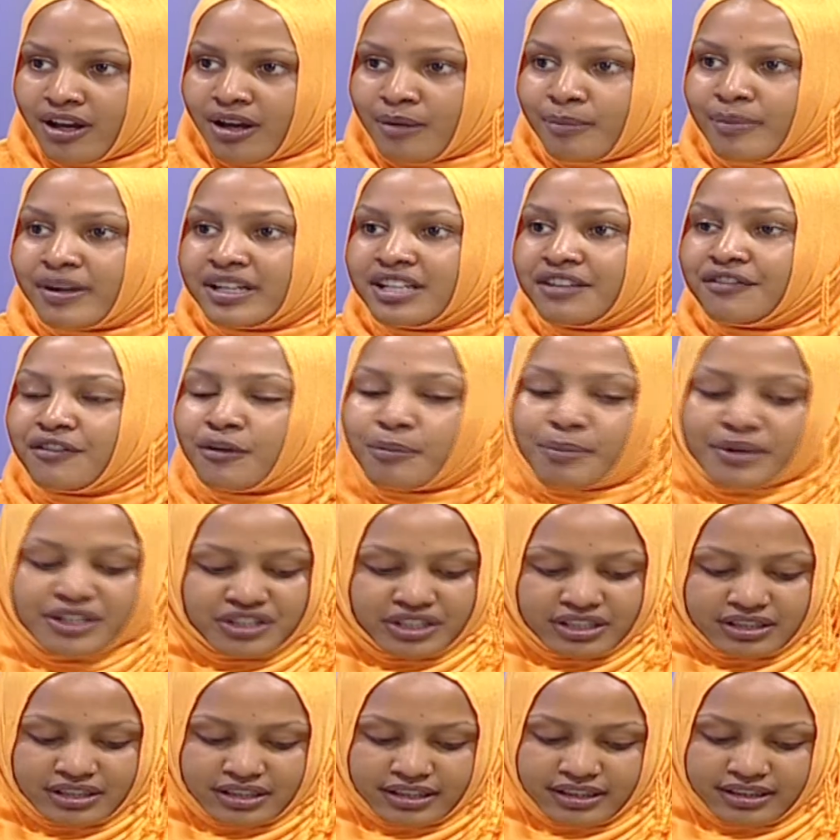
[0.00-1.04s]
But if a
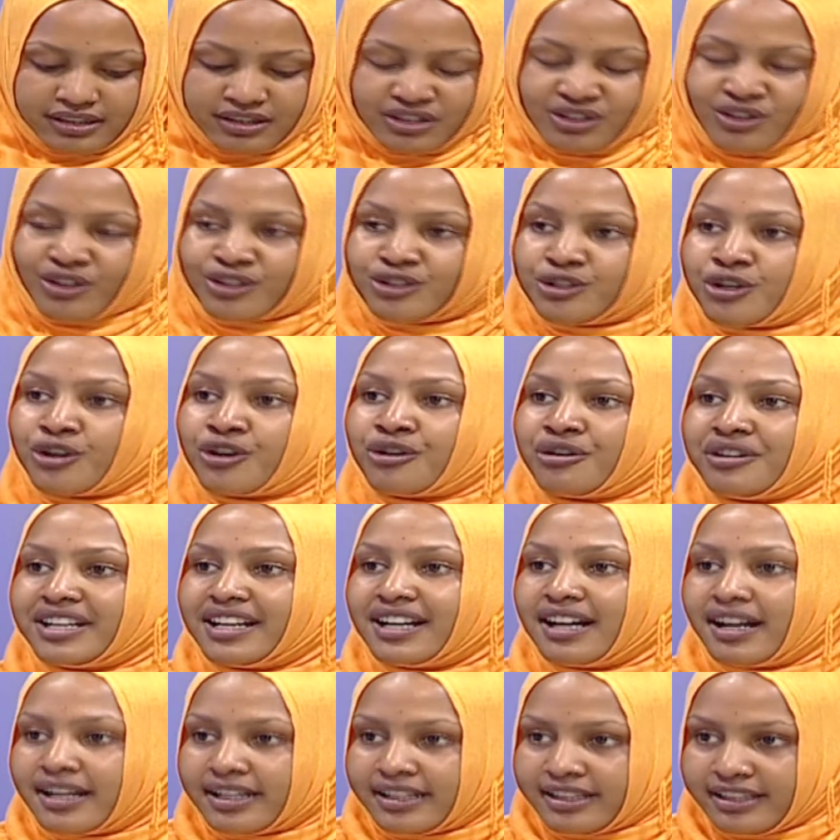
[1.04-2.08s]
patient is not
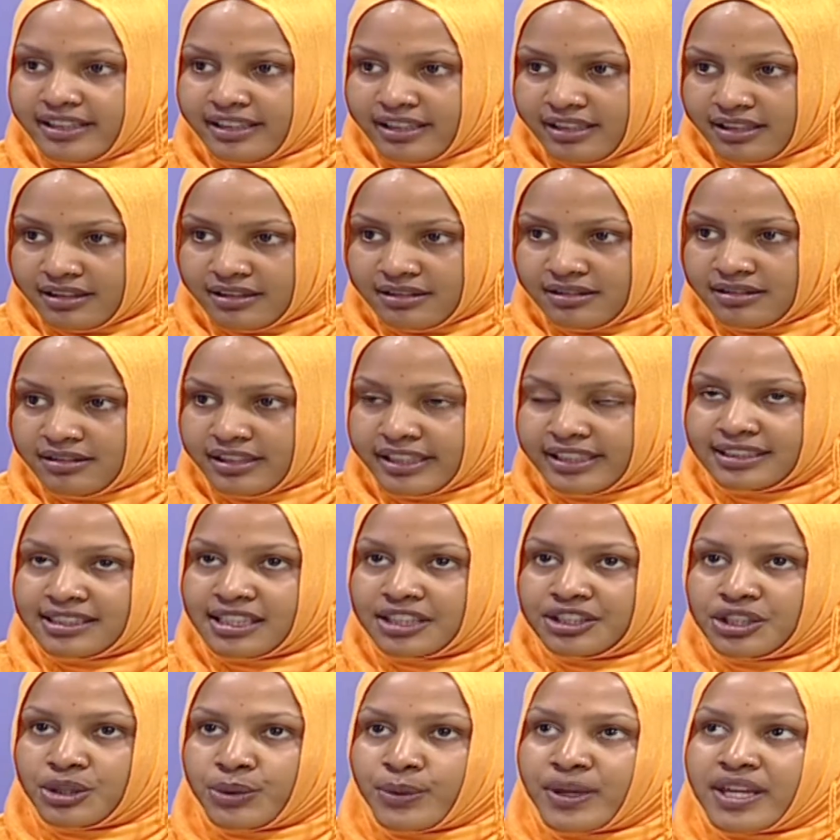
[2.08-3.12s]
chronically ill in
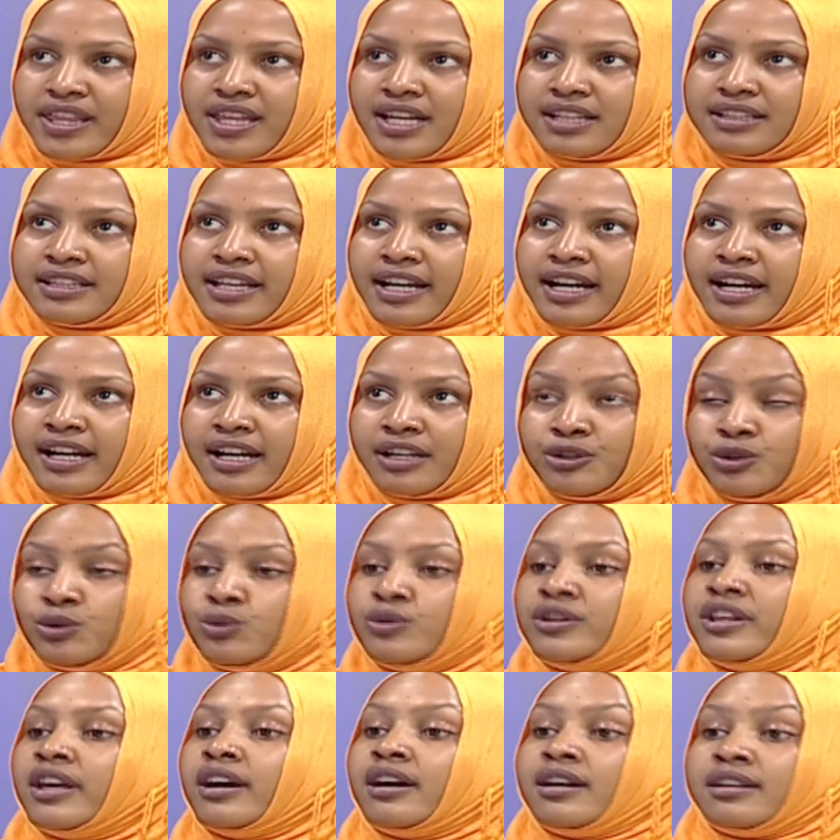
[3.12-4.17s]
such a way that they can
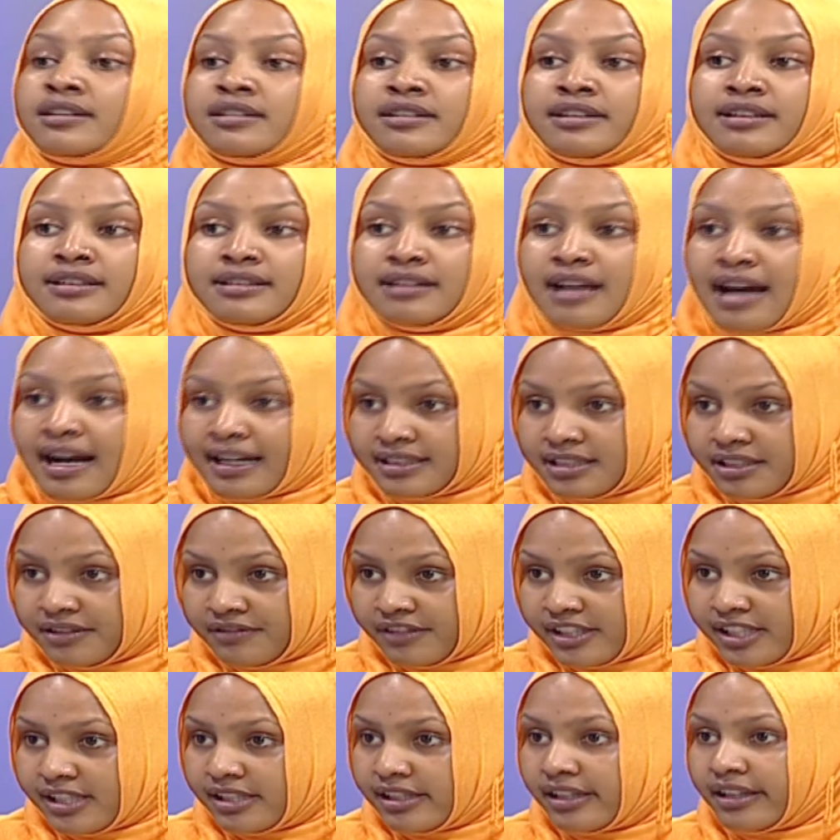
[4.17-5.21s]
do their
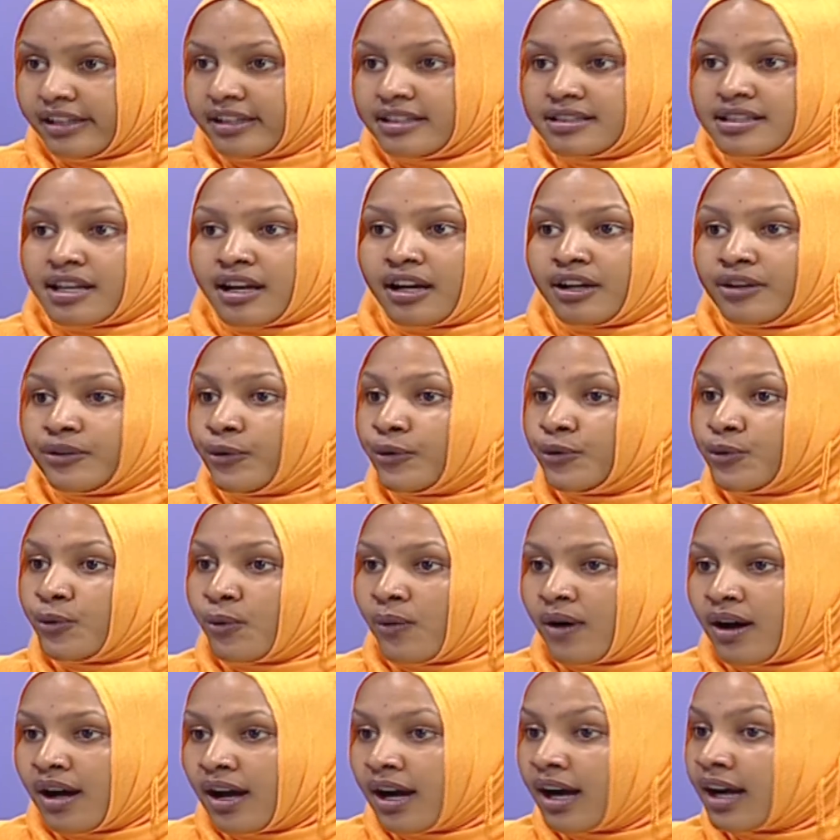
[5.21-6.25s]
activities, they can go to
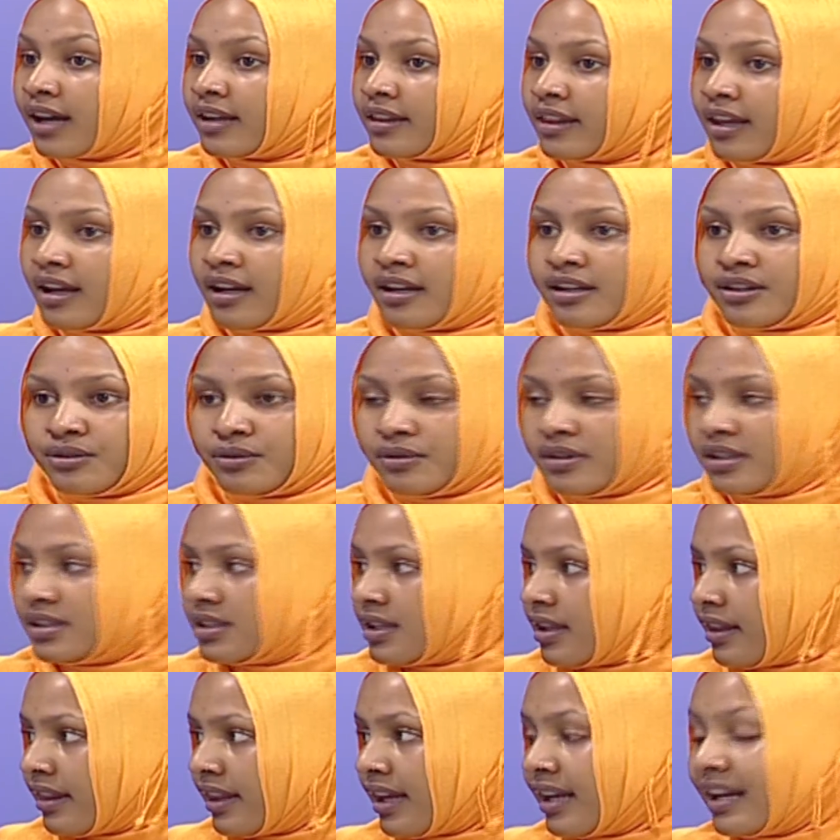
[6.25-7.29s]
work, they can do this
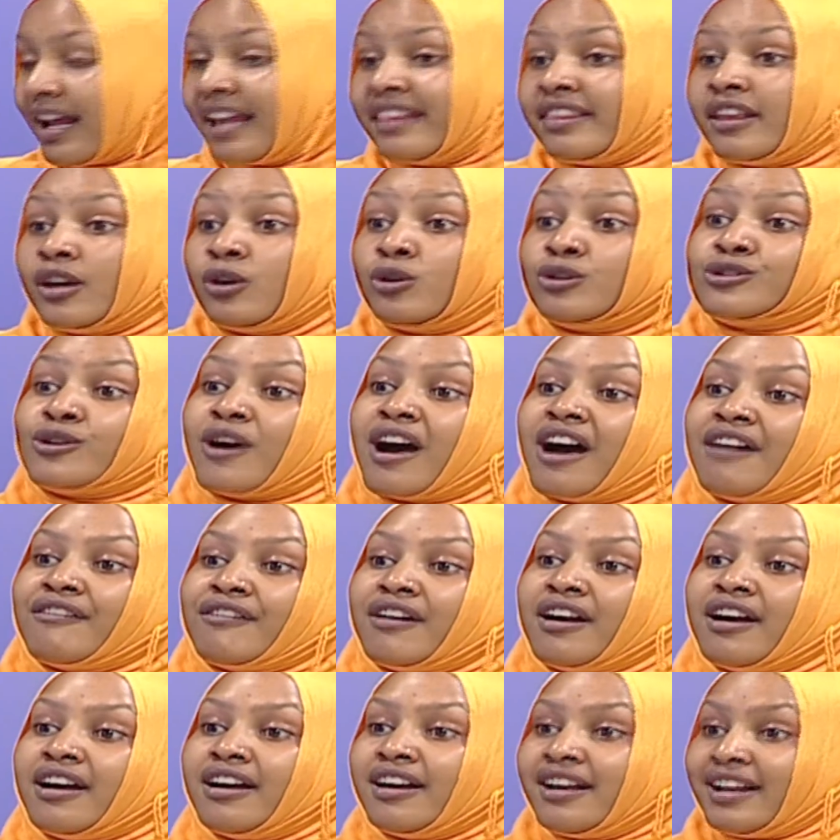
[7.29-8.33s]
and that, and they also have,
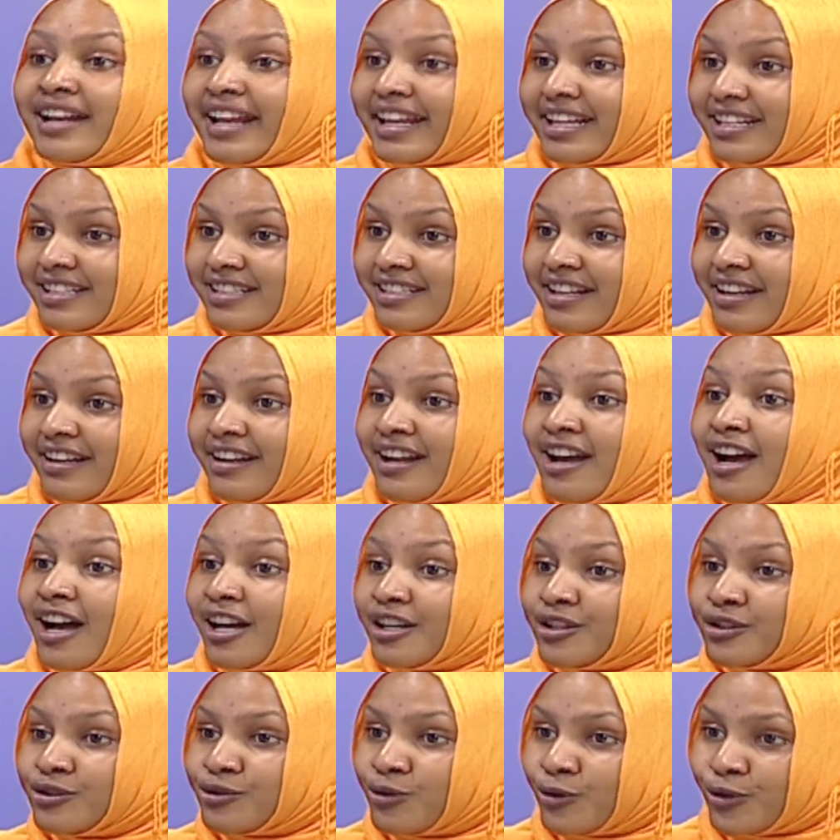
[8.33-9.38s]
like he said,
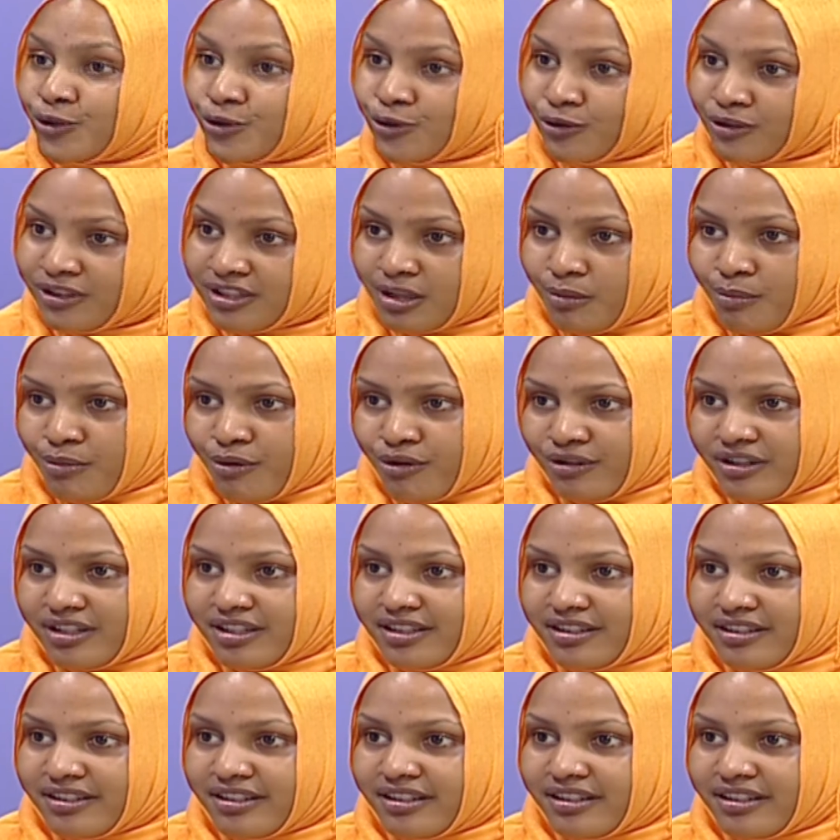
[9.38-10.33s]
a social support,